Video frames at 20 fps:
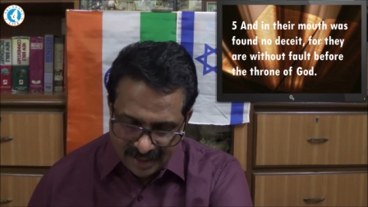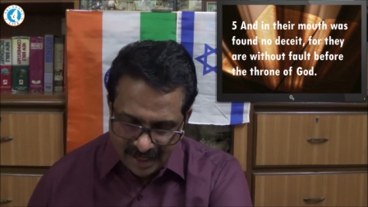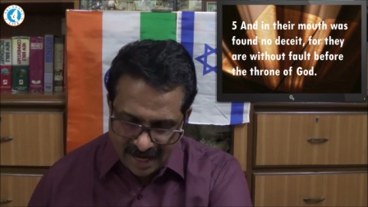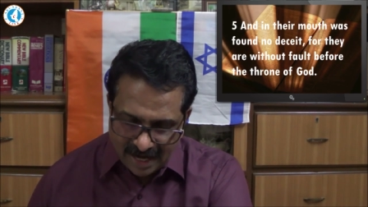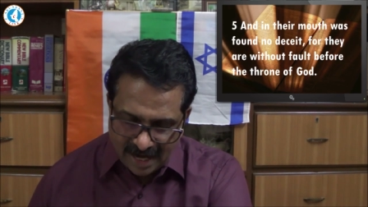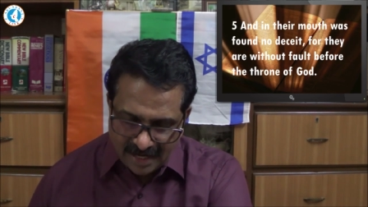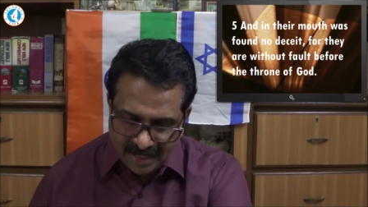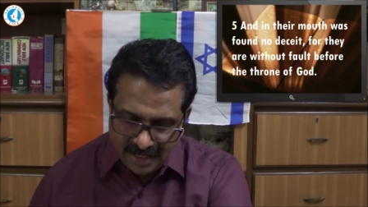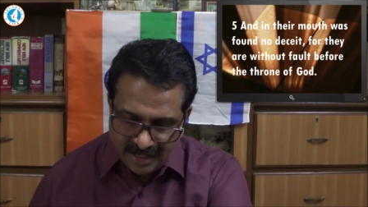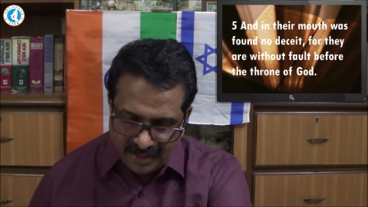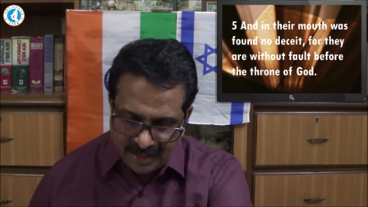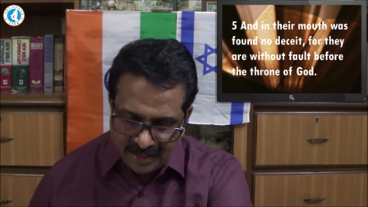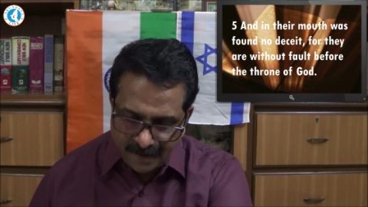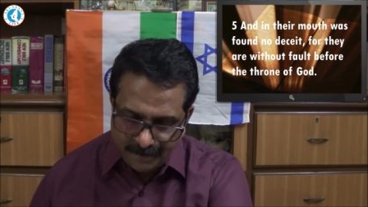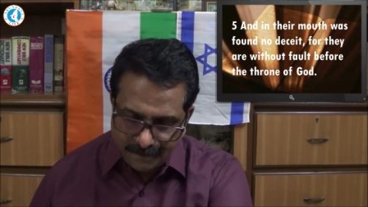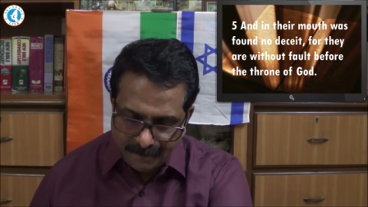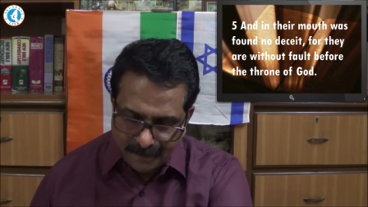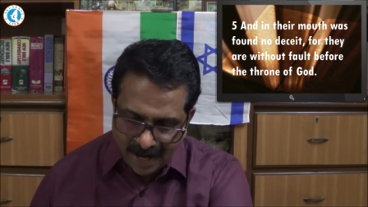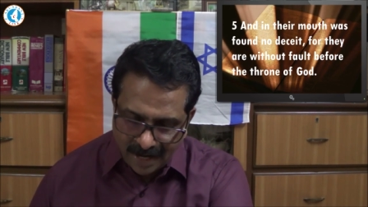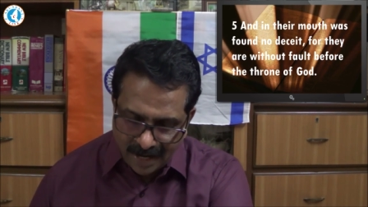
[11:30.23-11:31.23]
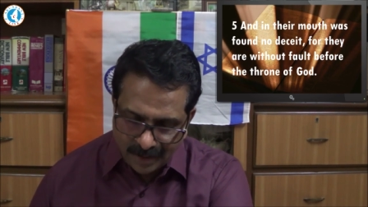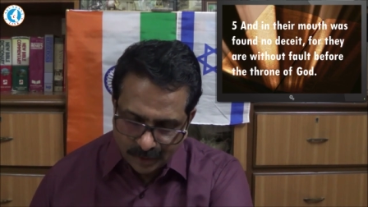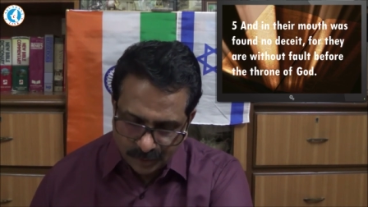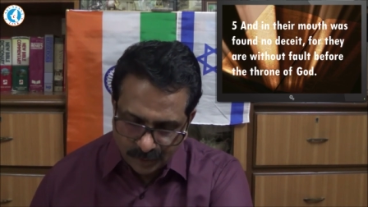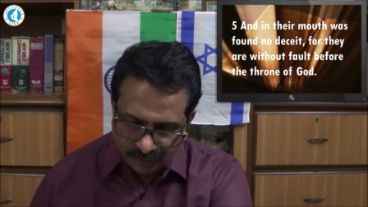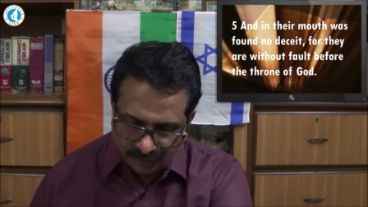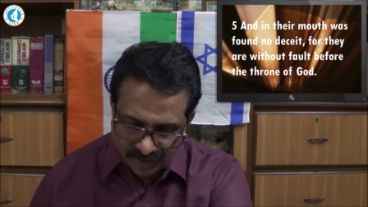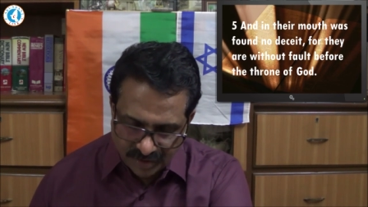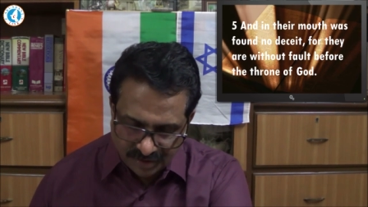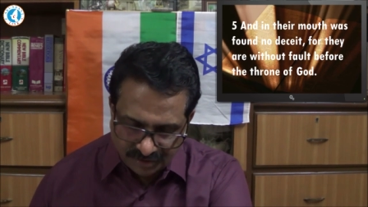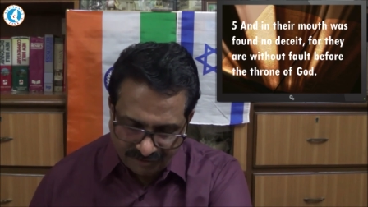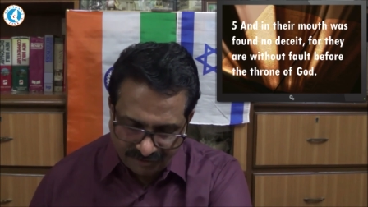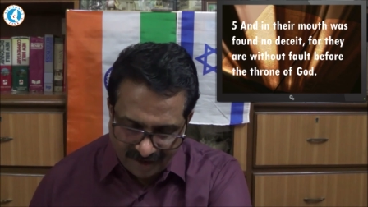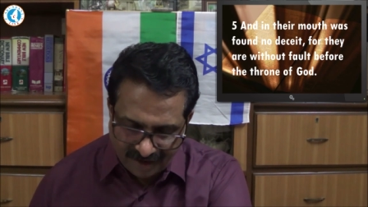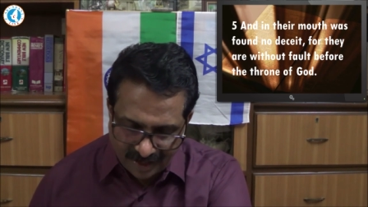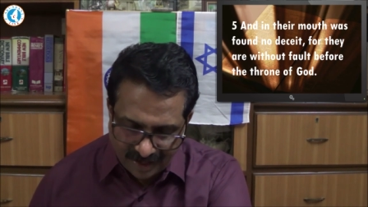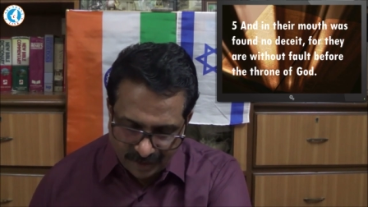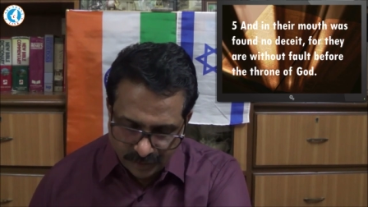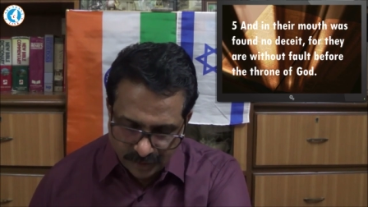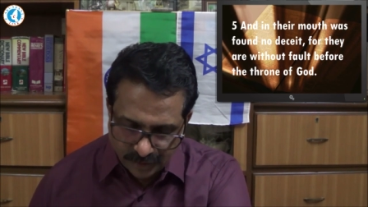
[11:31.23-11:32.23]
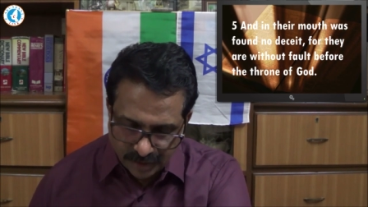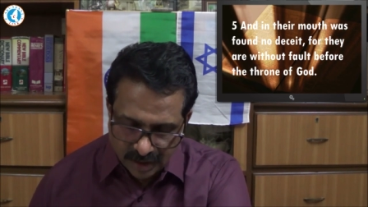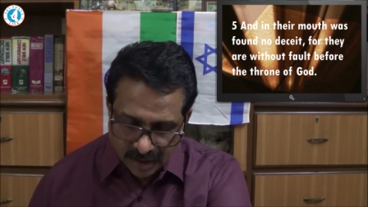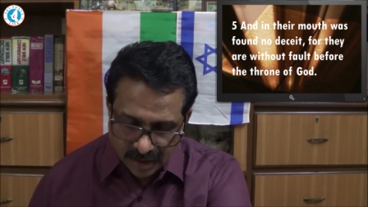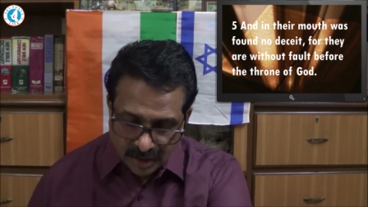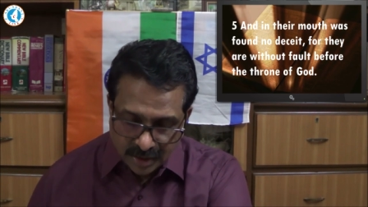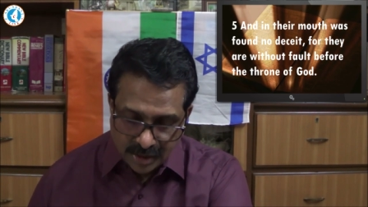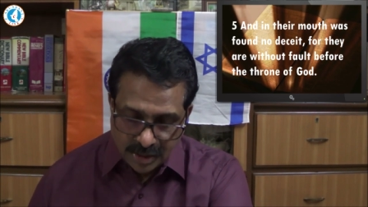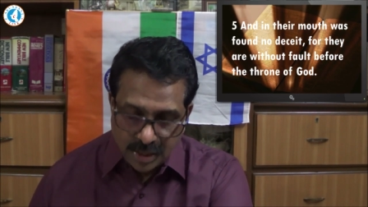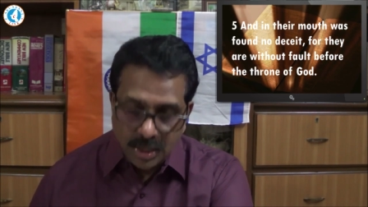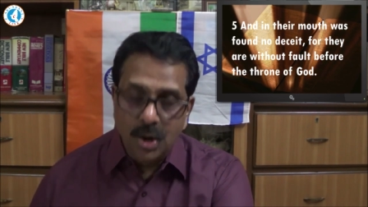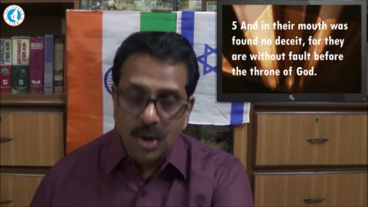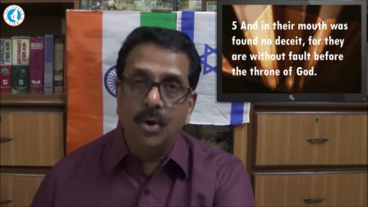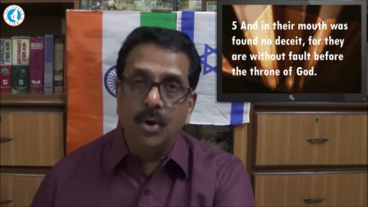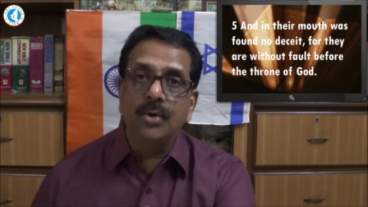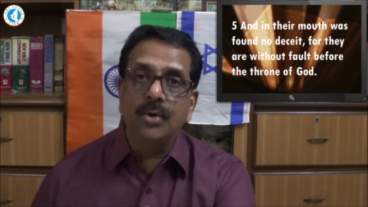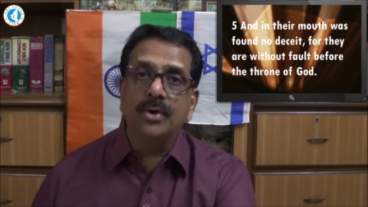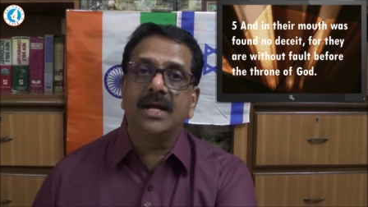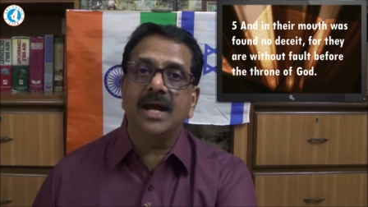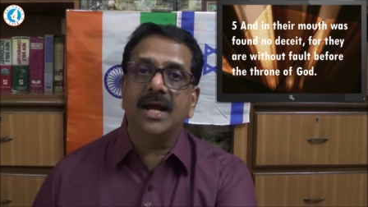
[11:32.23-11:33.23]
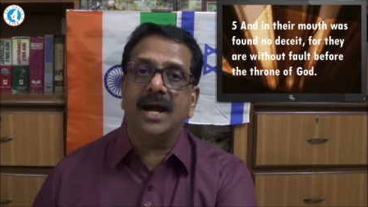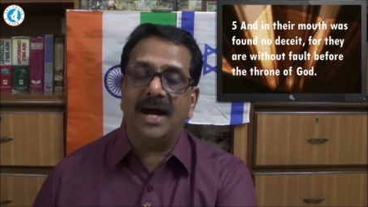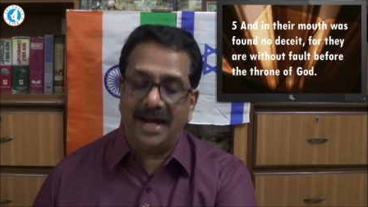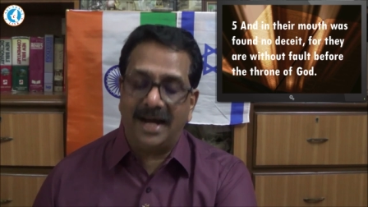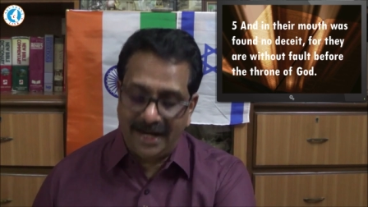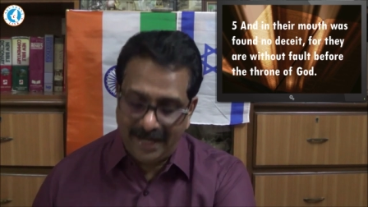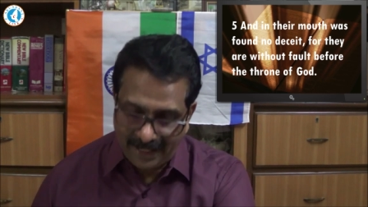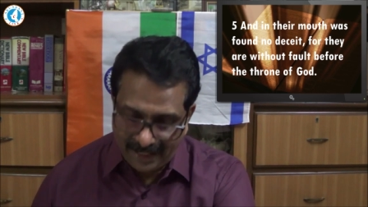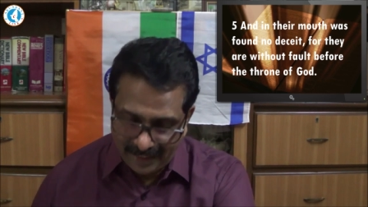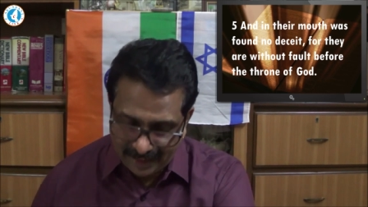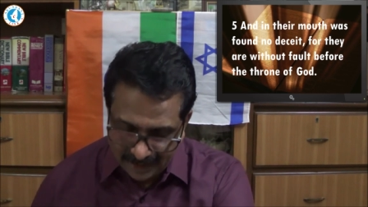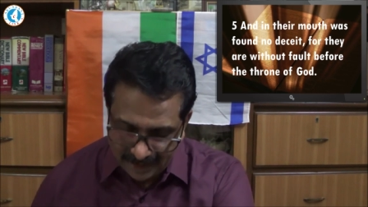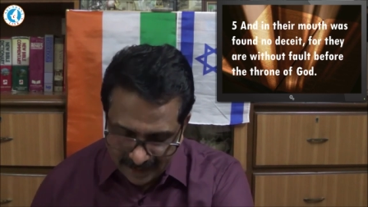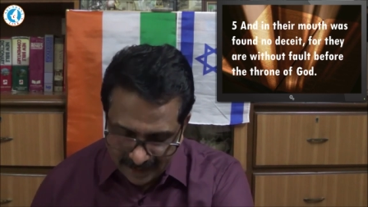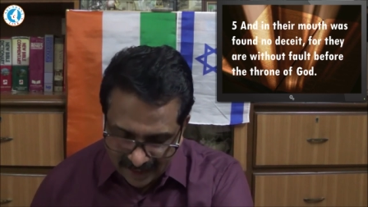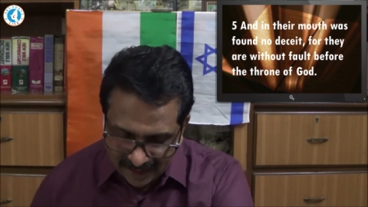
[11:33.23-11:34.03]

And in their mouth was found no guile.